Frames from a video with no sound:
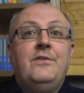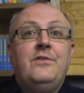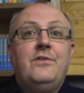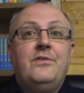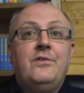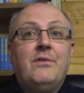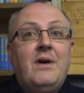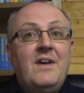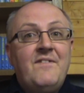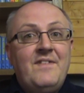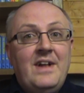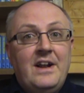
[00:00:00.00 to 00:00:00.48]

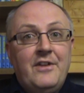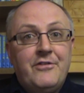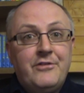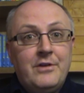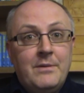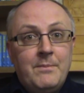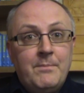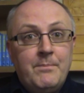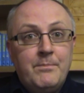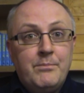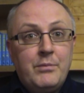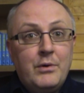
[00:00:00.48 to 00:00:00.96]
so I felt
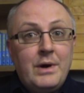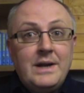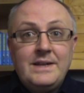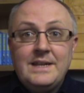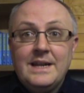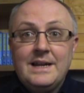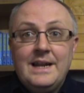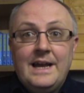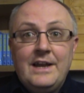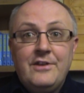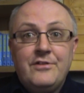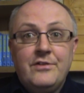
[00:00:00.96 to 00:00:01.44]
some
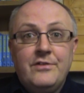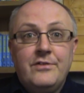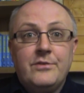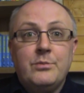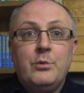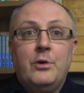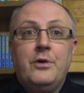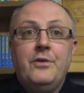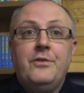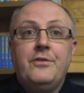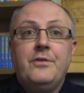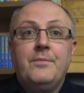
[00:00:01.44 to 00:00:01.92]
poetic license
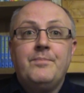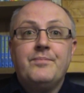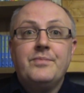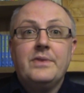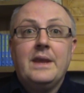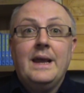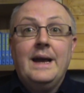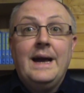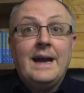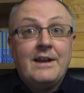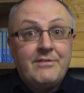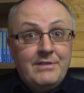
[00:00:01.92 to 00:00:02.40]
was
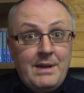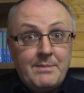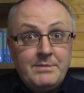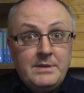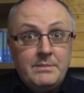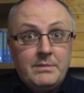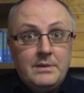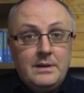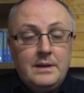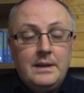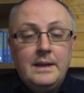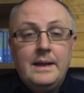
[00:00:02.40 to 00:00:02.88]

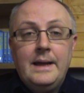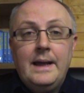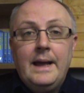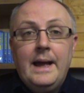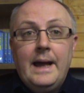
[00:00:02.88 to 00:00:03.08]
acceptable.